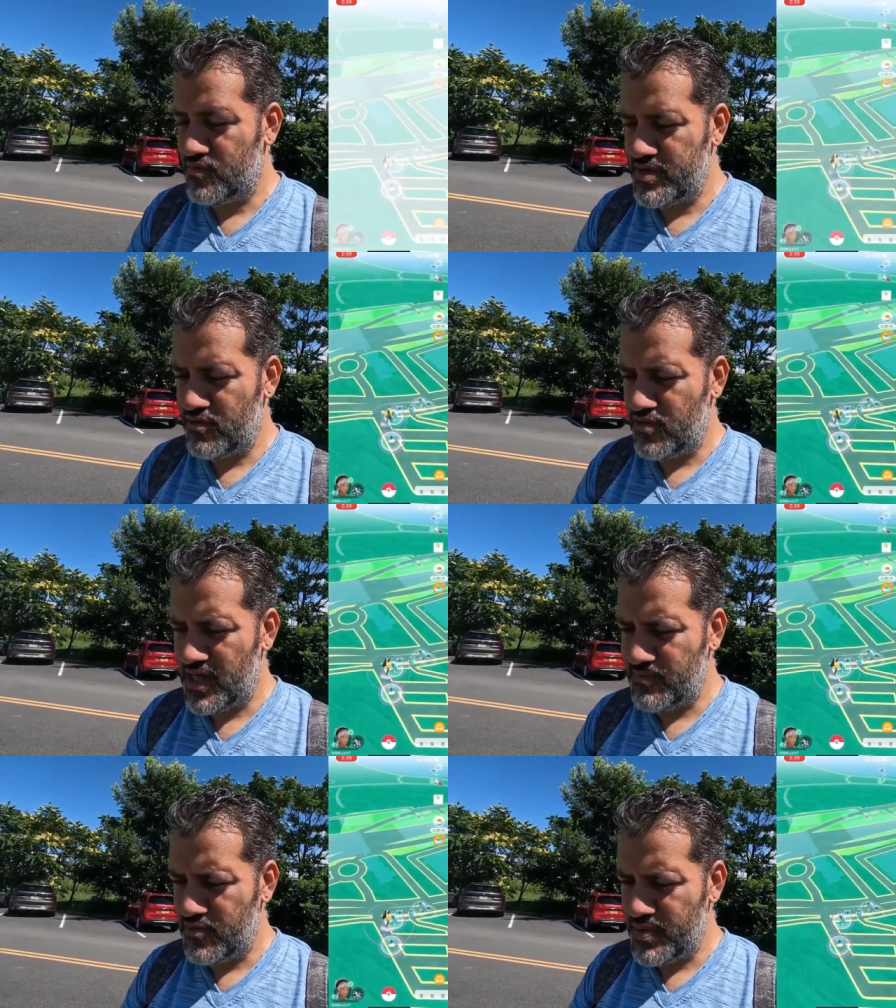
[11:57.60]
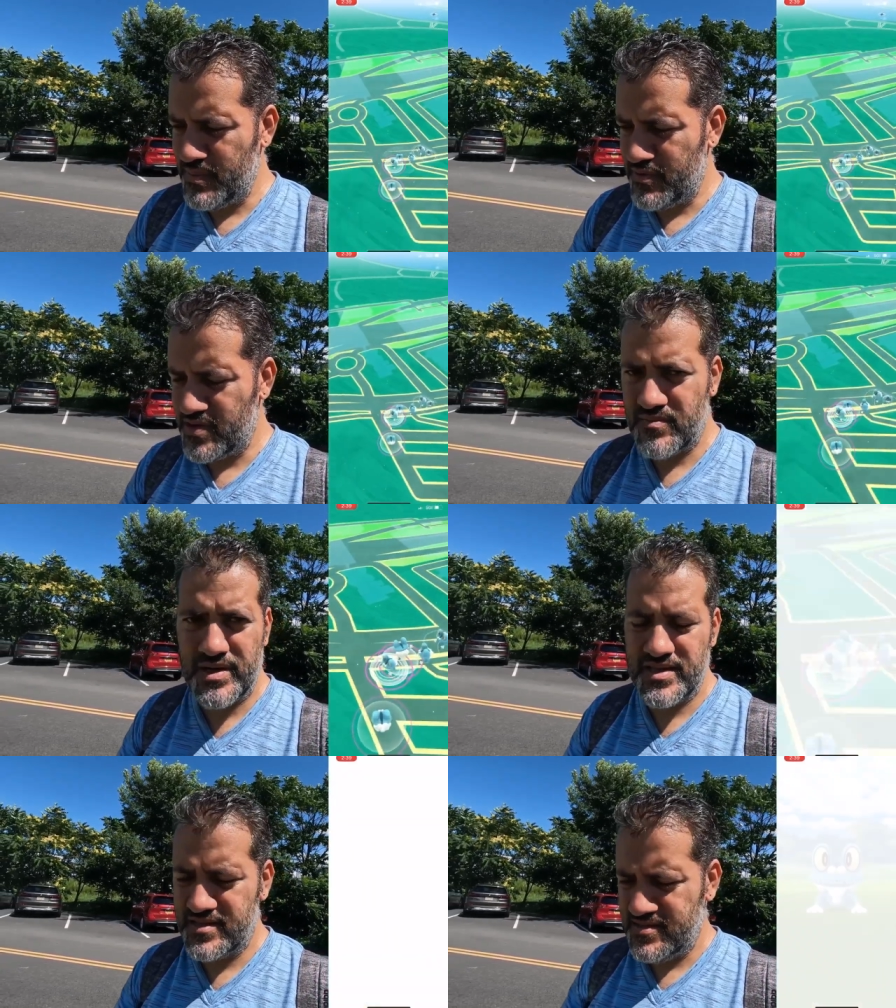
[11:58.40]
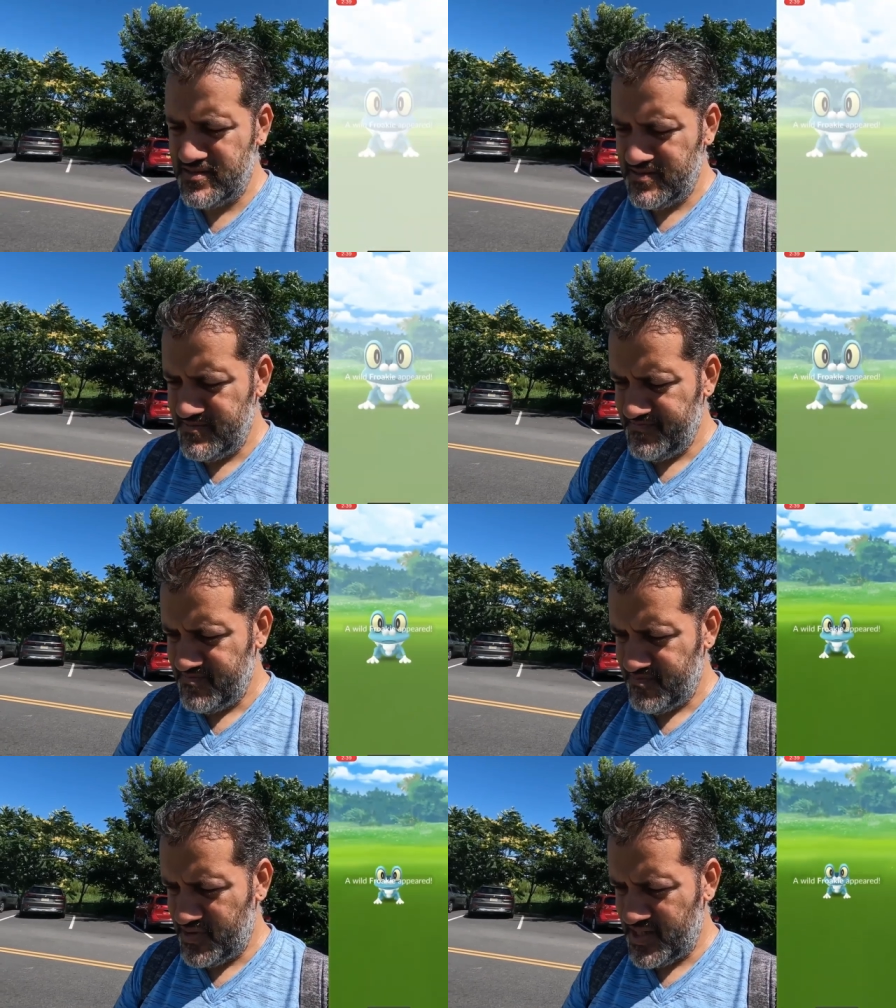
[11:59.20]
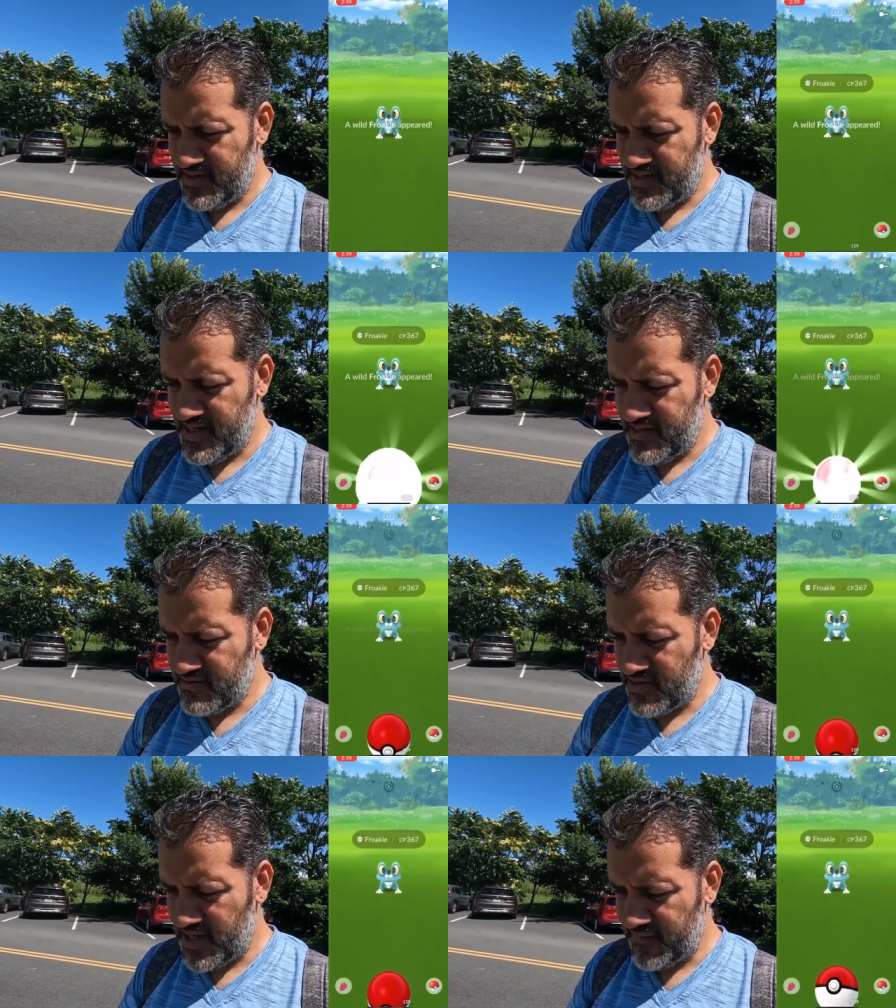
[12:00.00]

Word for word: there will be a whole lot more people here by then. But yeah, they need to